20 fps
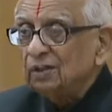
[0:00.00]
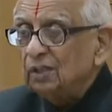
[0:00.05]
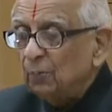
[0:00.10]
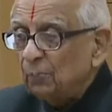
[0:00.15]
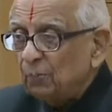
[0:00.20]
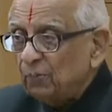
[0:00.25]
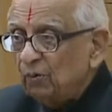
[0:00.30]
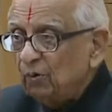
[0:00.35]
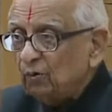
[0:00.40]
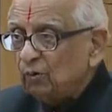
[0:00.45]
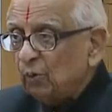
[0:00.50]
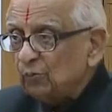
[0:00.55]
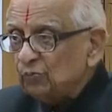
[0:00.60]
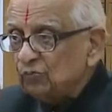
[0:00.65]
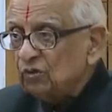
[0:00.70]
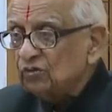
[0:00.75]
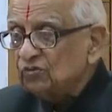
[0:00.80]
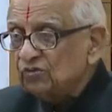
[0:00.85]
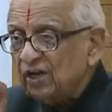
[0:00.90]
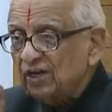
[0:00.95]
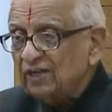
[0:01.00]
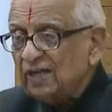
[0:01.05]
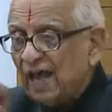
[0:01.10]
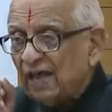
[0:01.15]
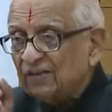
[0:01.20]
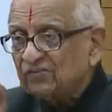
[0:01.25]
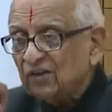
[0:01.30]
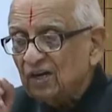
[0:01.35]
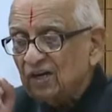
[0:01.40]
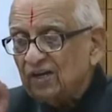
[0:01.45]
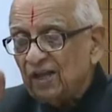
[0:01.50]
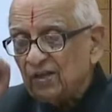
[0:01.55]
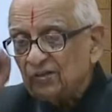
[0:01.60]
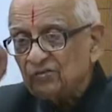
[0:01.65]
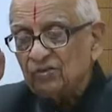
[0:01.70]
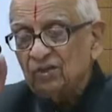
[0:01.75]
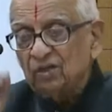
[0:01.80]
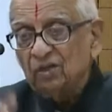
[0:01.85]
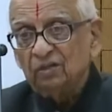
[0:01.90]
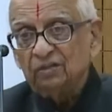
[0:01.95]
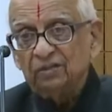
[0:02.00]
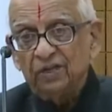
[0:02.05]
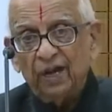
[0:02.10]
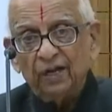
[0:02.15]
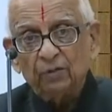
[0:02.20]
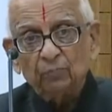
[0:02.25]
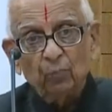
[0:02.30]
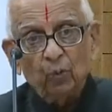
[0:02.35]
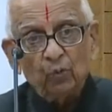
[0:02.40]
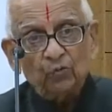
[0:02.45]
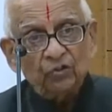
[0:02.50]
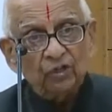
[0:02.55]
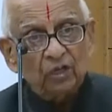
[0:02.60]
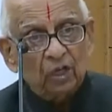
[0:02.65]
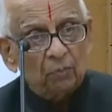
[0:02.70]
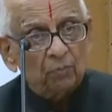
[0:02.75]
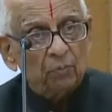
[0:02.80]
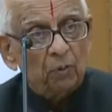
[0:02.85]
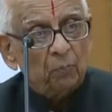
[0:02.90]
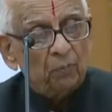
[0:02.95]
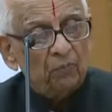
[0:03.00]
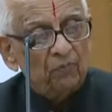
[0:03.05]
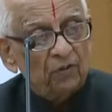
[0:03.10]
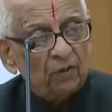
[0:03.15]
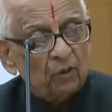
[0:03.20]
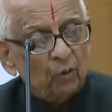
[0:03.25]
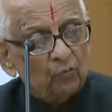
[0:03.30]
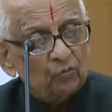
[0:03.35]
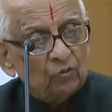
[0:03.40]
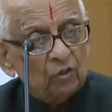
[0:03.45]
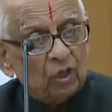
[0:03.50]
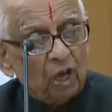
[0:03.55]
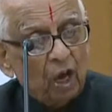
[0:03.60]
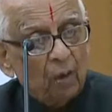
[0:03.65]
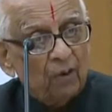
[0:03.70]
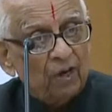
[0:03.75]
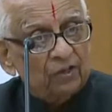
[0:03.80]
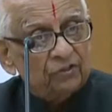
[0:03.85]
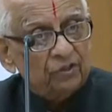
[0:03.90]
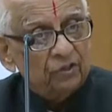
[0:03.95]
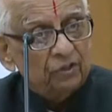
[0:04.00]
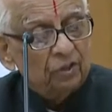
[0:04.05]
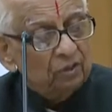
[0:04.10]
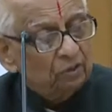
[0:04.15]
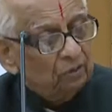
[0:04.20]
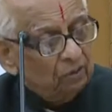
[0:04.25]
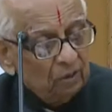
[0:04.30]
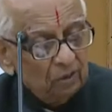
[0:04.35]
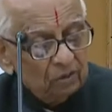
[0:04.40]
The Privy Council said as early as eight moves in the Privy Council Kamati